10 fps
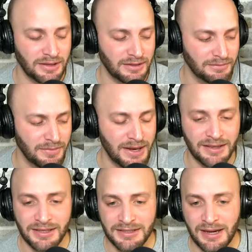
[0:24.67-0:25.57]
many
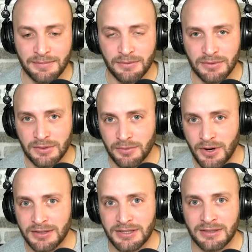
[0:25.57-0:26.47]
things happen with
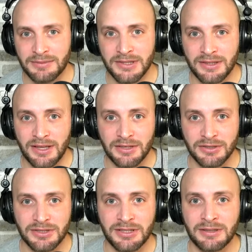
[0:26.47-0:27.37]
LeBron teams and the
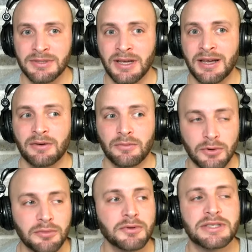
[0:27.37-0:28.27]
Lakers teams,
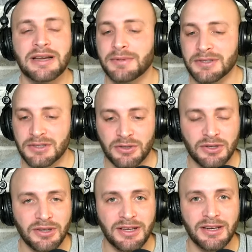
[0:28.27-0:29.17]
rumors have been
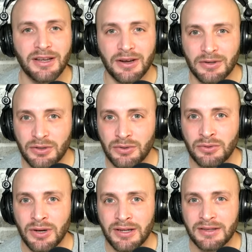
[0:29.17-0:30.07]
circulating on
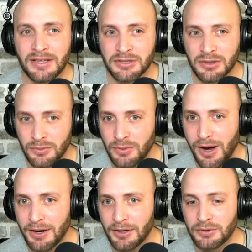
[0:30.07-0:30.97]
who they should
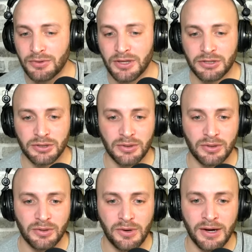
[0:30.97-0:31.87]
acquire, who they shouldn't
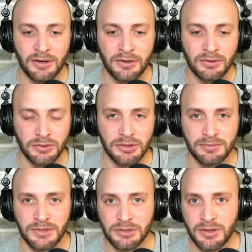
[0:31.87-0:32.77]
acquire, who
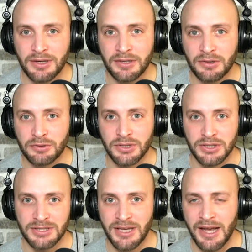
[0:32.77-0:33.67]
should be traded, who
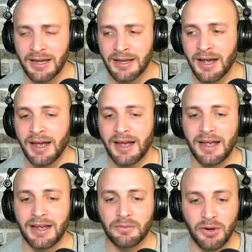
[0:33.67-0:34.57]
should stay.
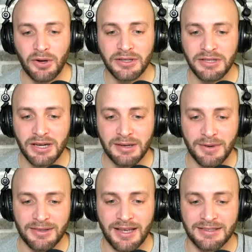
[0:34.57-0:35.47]
And we are going to talk
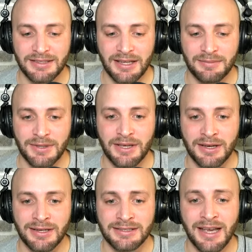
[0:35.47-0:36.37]
about that today
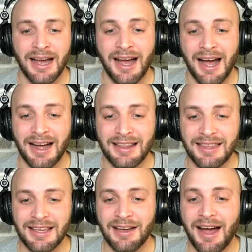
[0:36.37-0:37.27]
because I
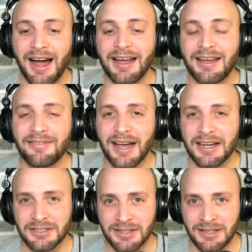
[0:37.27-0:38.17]
think I have
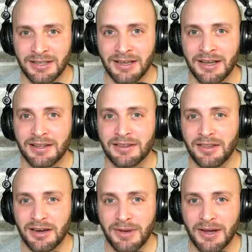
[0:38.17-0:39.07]
actually
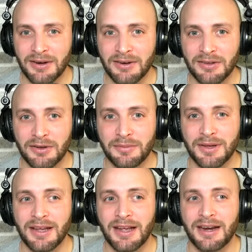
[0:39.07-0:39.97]
thought about it a little
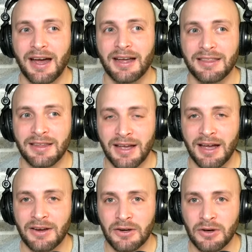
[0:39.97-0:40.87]
bit, and I think
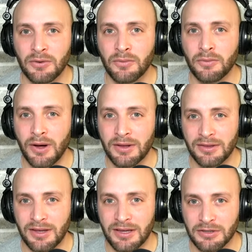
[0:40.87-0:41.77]
I know what the
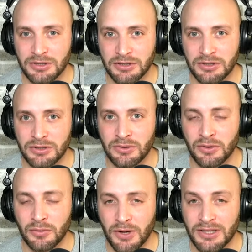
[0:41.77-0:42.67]
Lakers should do
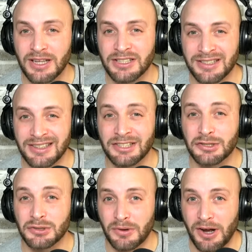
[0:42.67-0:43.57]
or what they should at
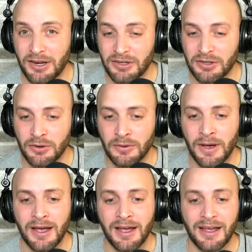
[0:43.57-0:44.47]
least try to do.
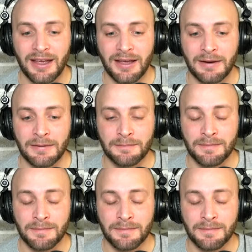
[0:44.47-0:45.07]
And